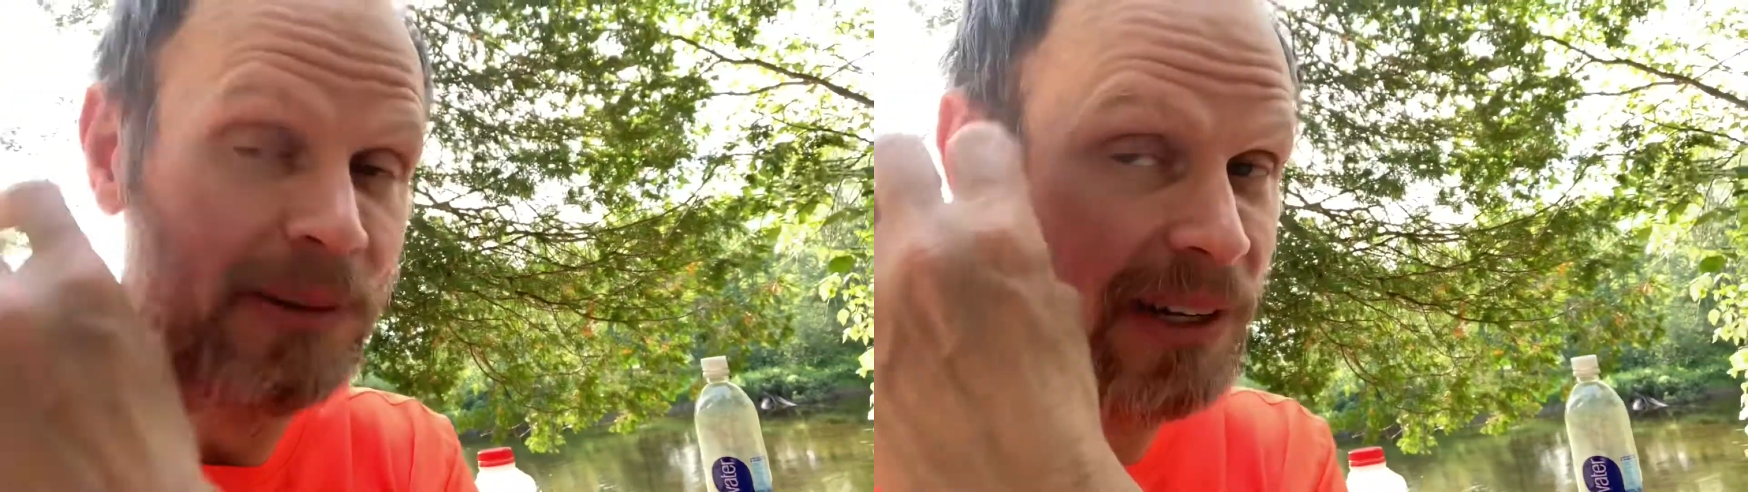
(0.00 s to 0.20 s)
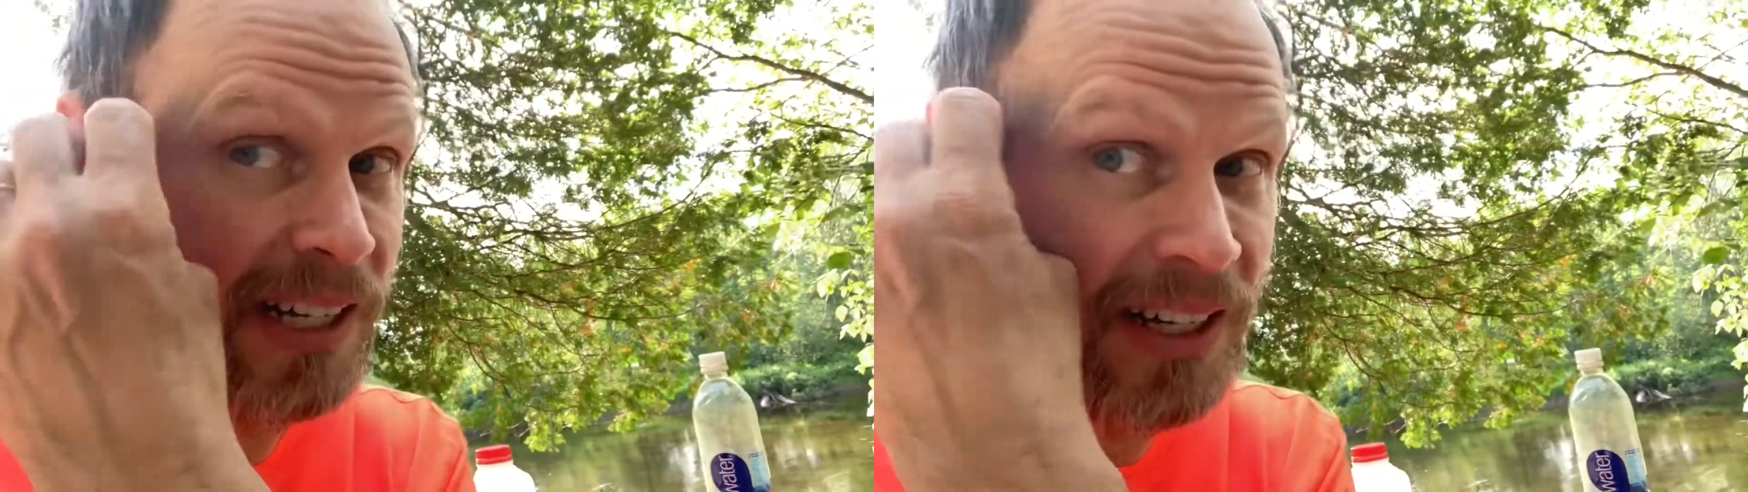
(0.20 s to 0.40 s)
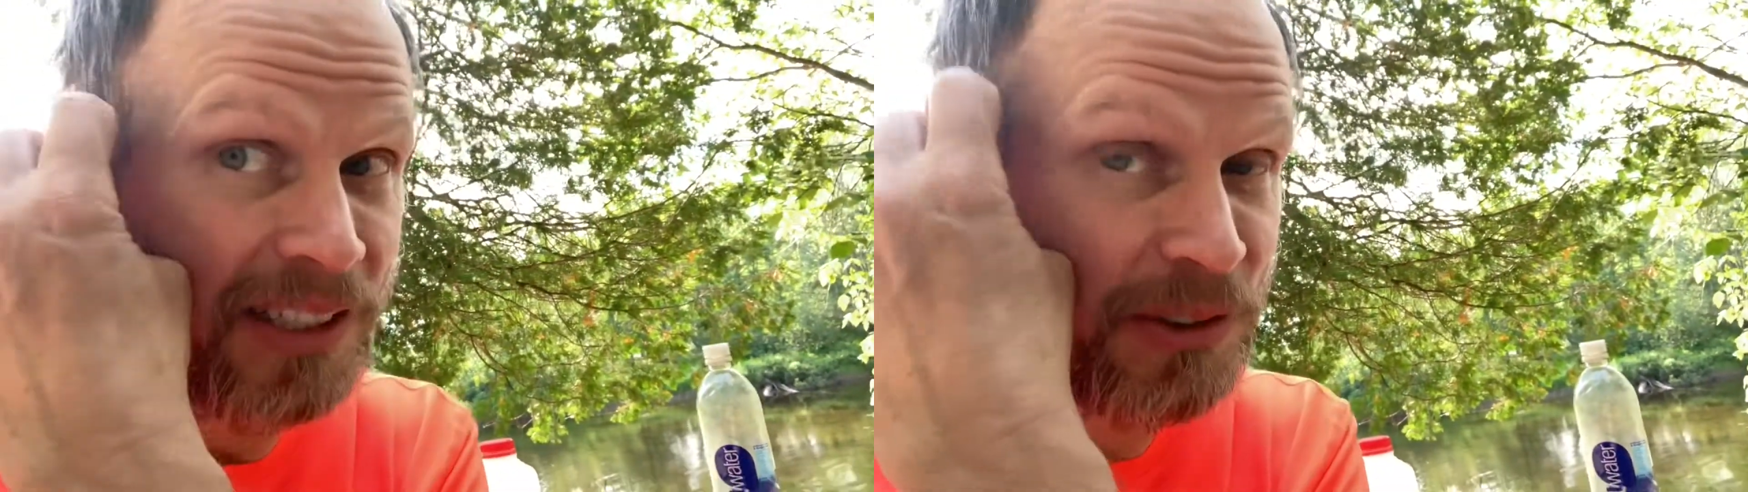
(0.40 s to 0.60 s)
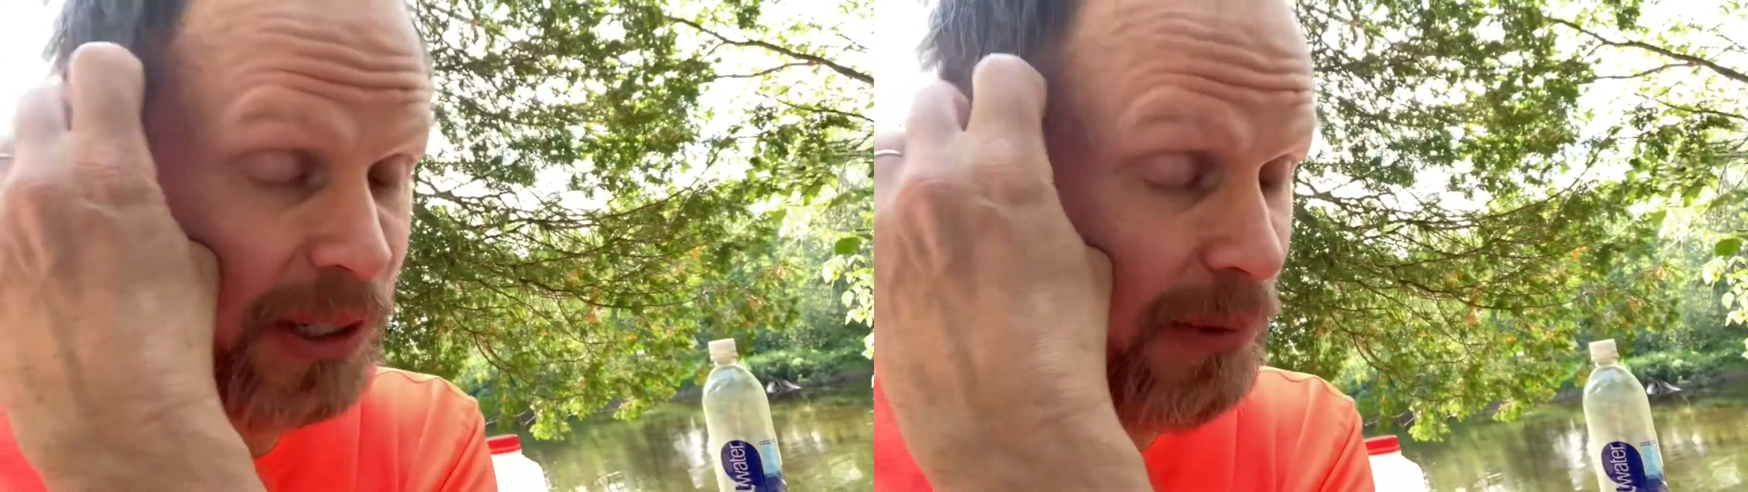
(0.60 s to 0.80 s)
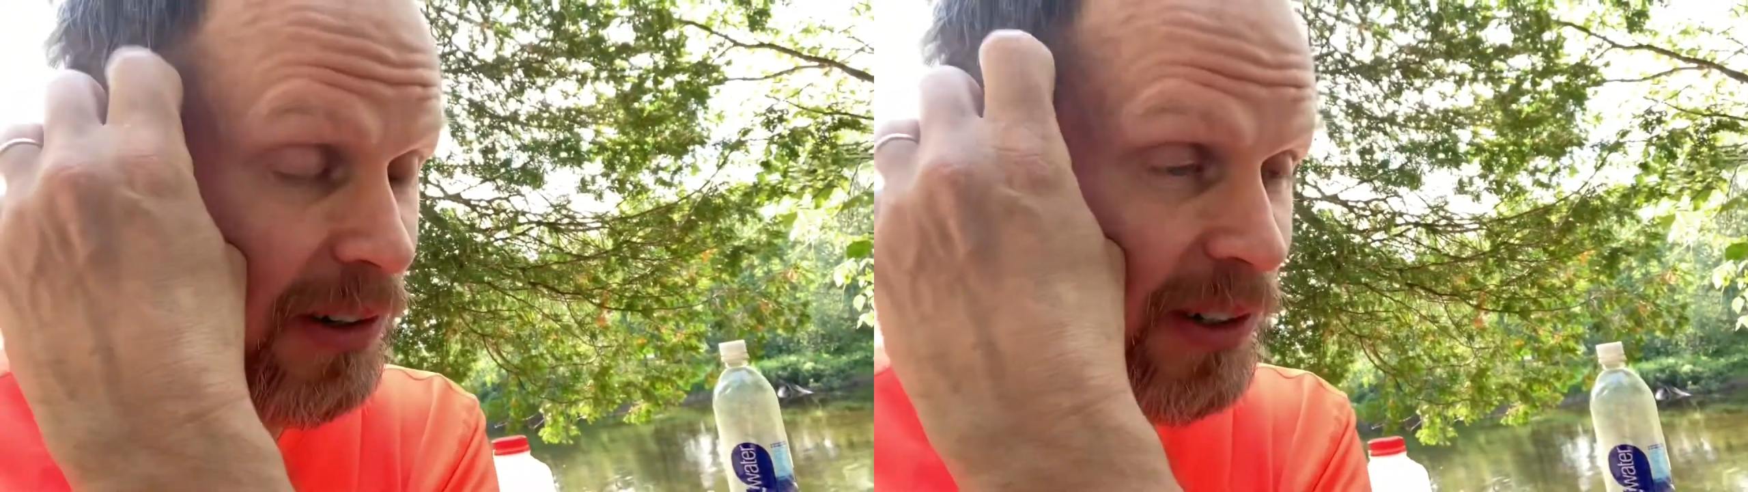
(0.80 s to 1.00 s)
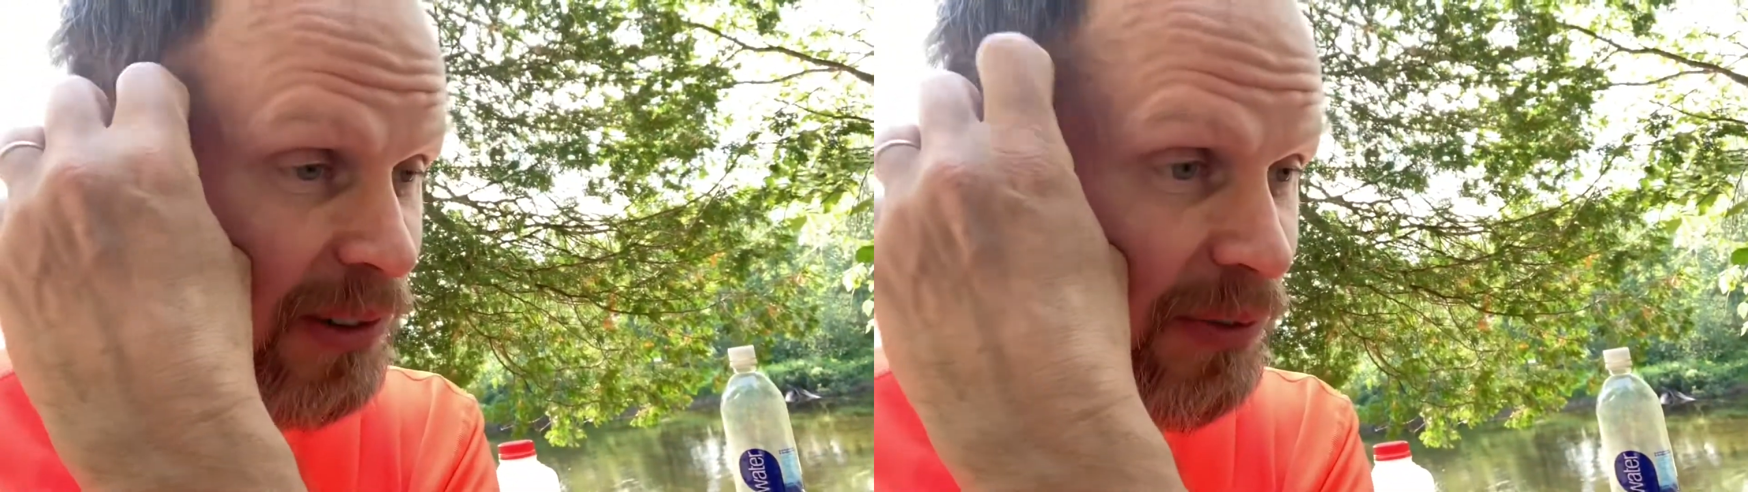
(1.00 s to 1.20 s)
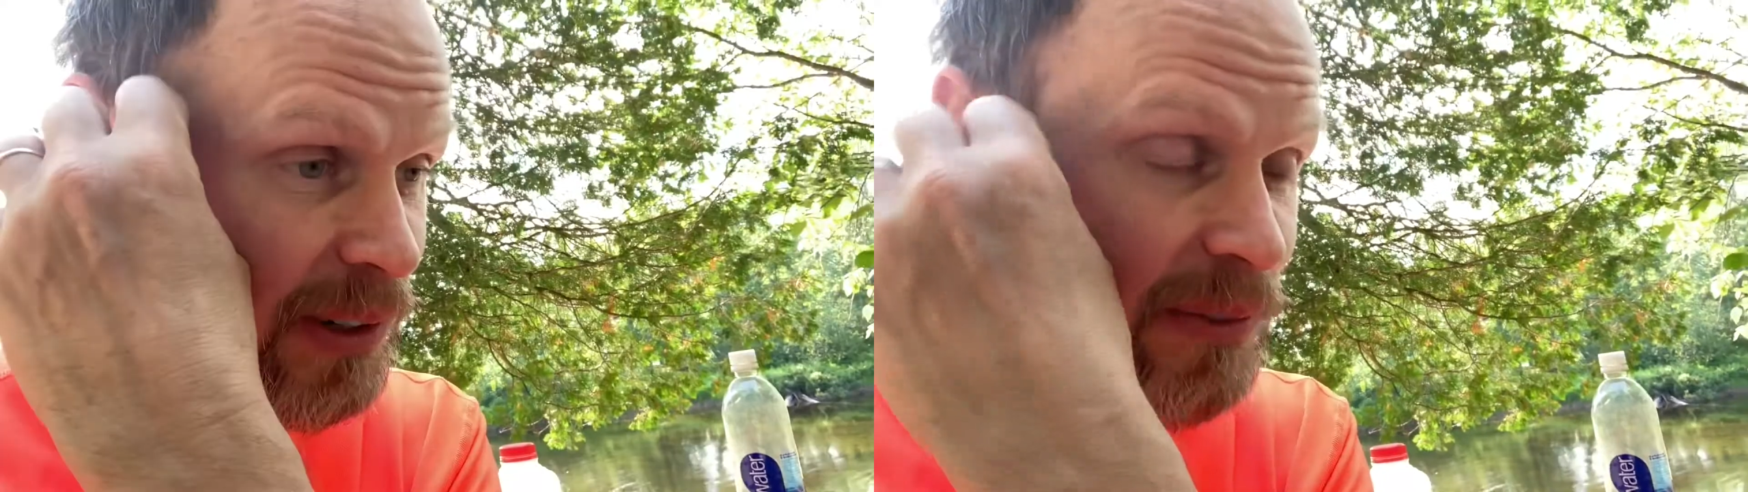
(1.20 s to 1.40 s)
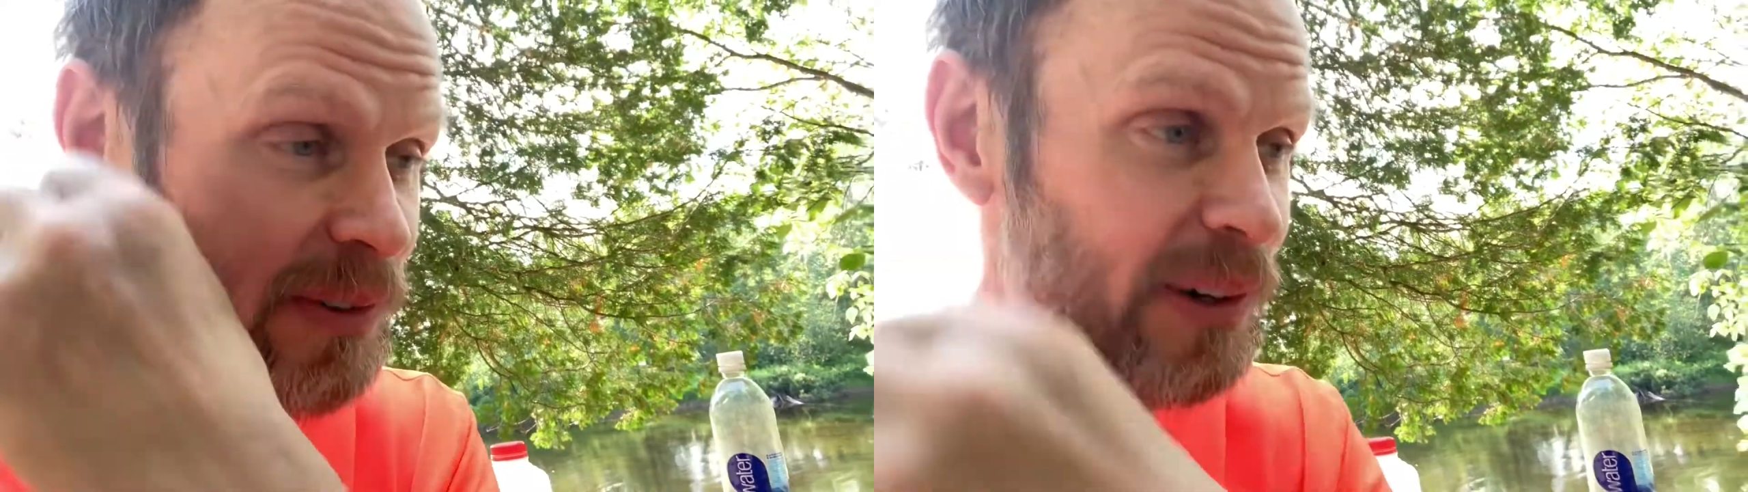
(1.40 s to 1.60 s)
I had ice cream earlier,
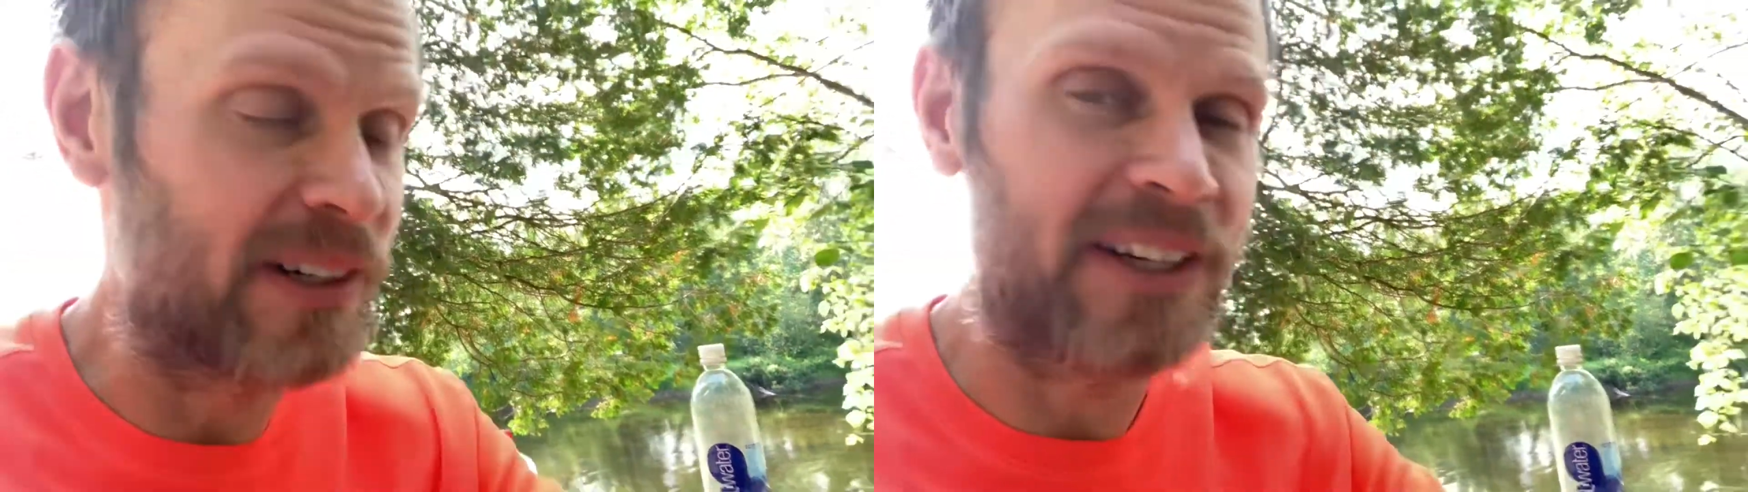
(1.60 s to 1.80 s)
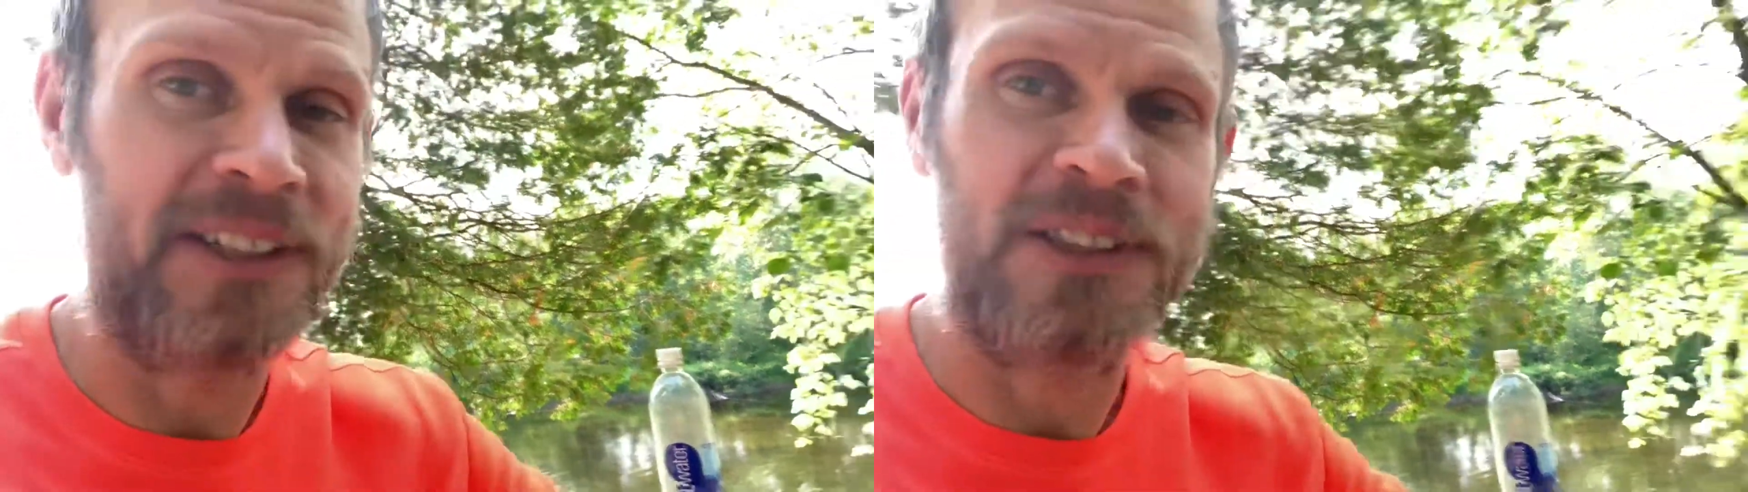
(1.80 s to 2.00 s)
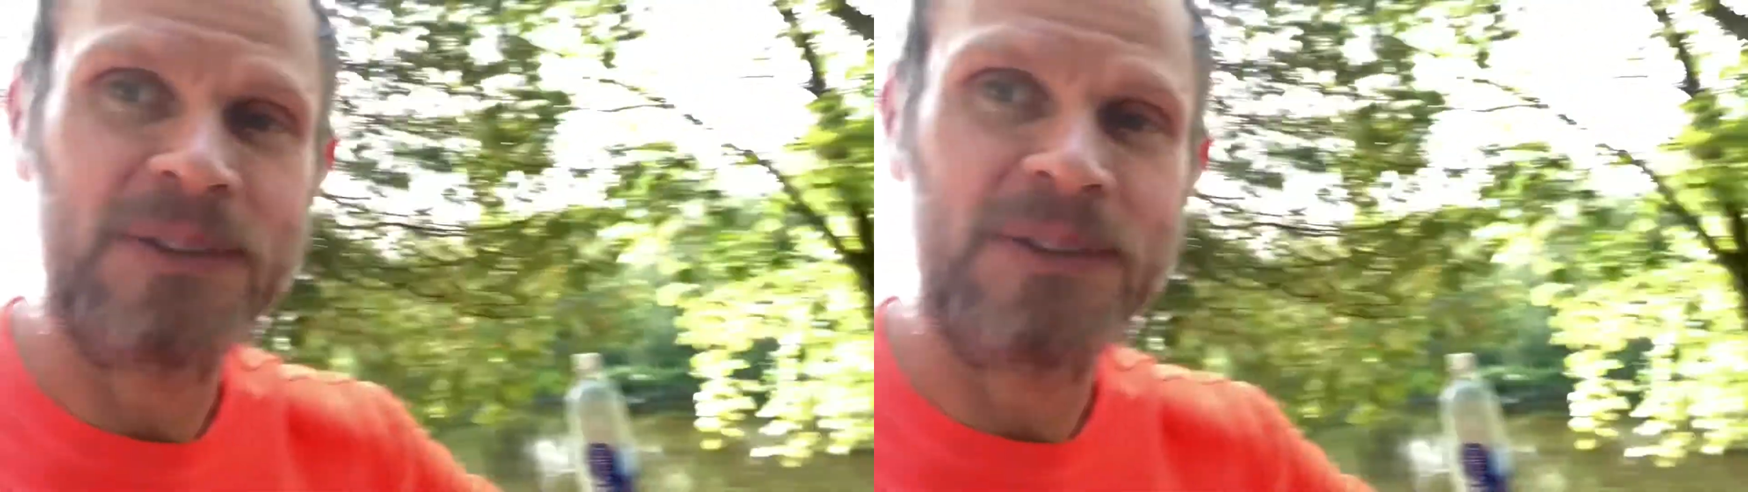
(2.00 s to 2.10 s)
very, very nice.